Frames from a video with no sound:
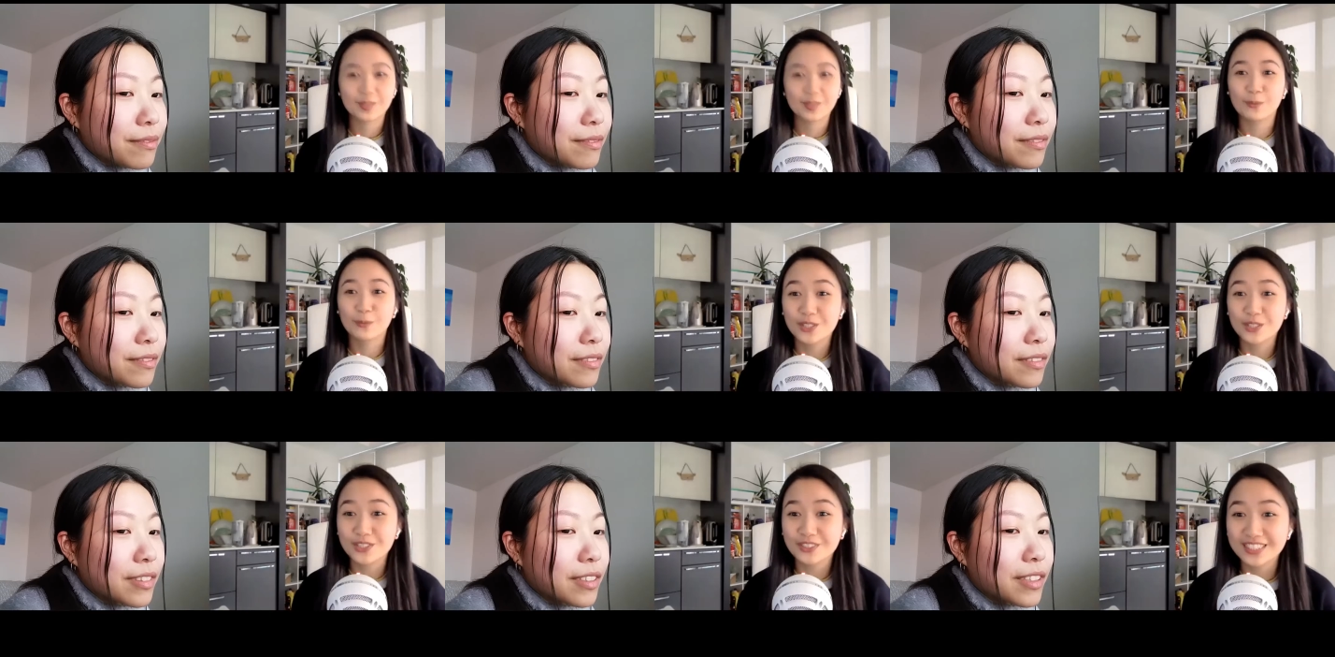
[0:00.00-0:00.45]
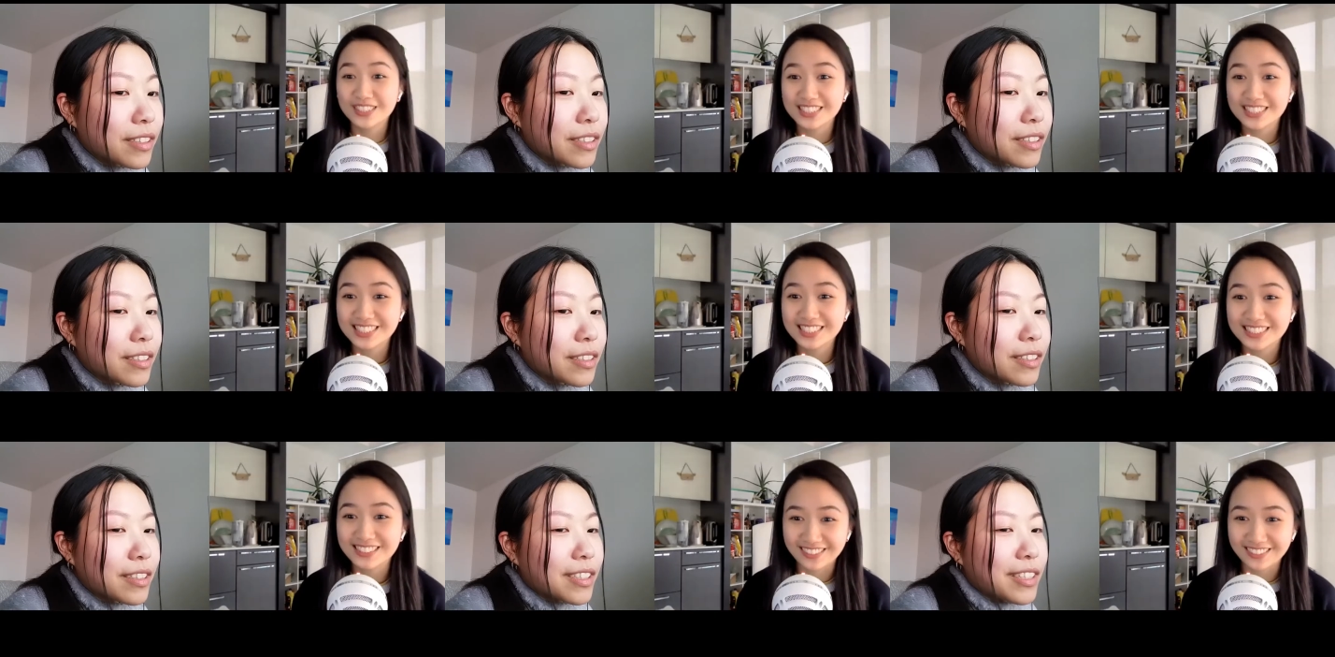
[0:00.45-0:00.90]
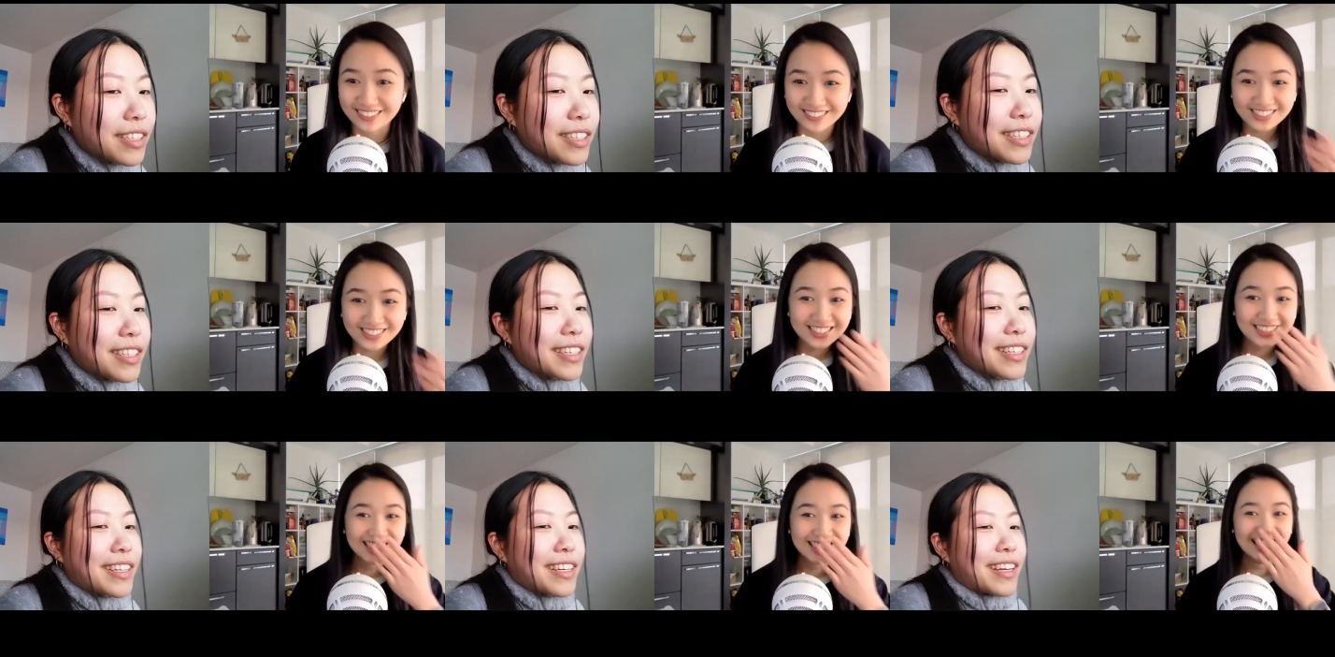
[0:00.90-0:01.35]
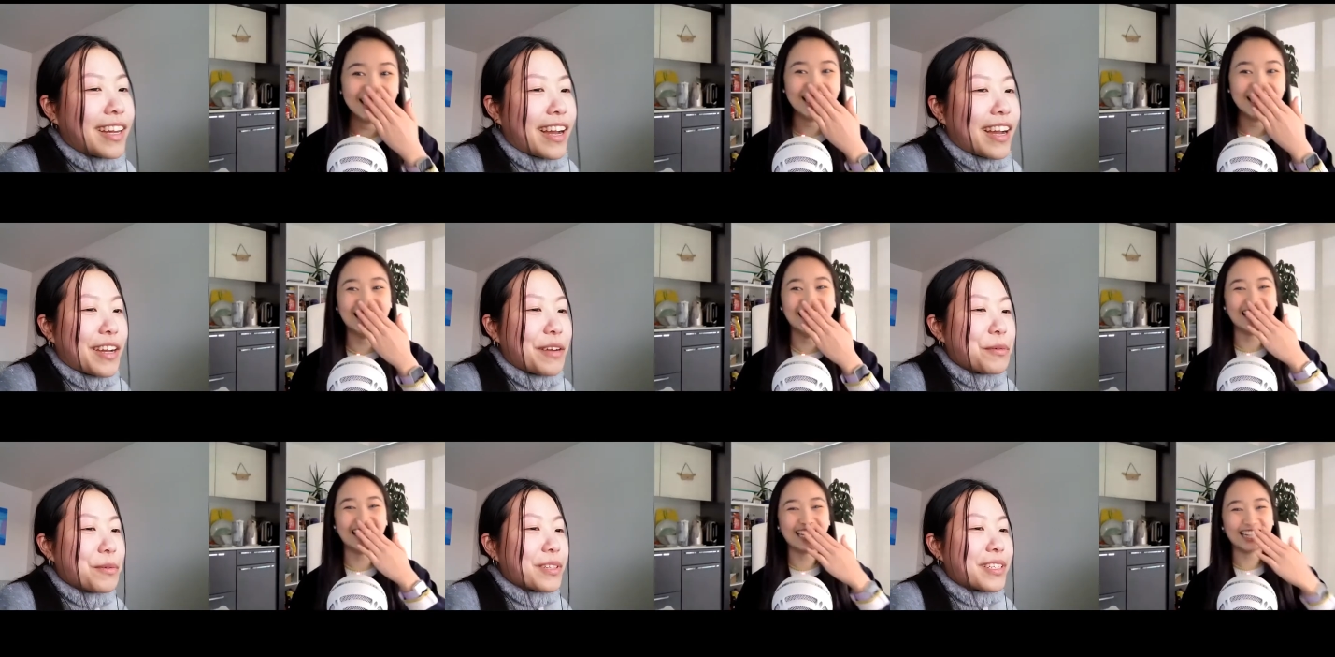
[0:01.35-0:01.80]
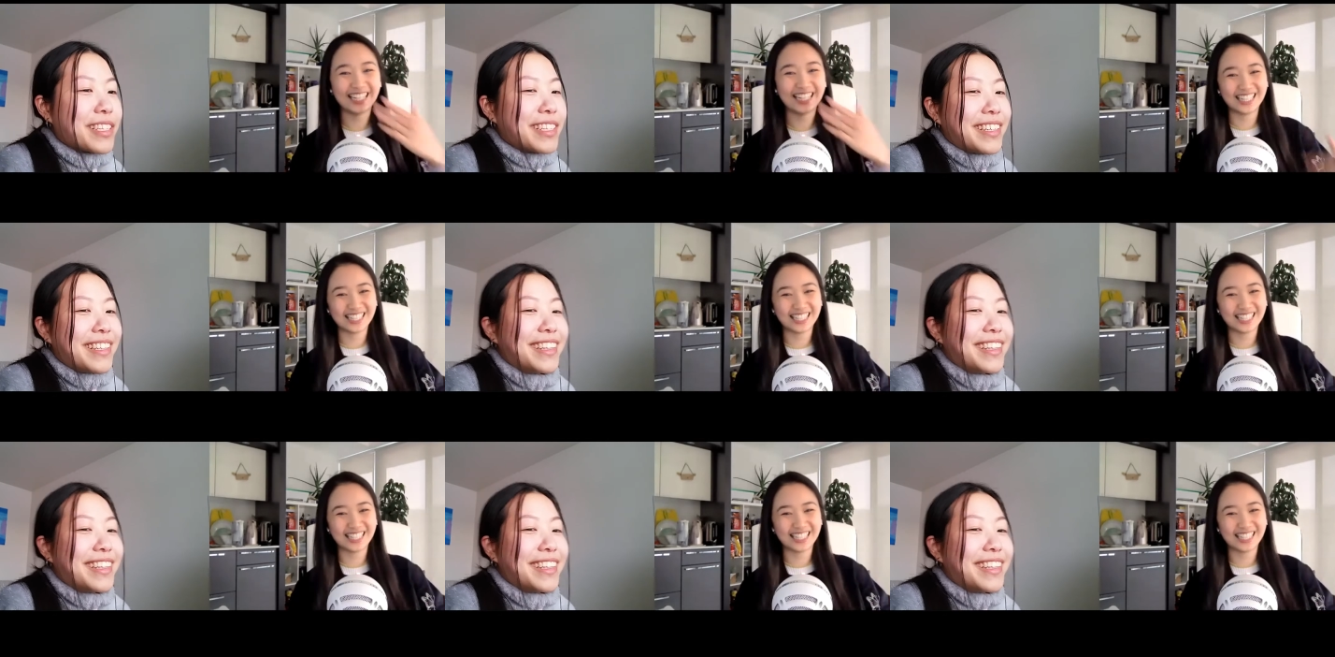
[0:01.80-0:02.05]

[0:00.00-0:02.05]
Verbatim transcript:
Speaker 1: What would you listen to ours? I would.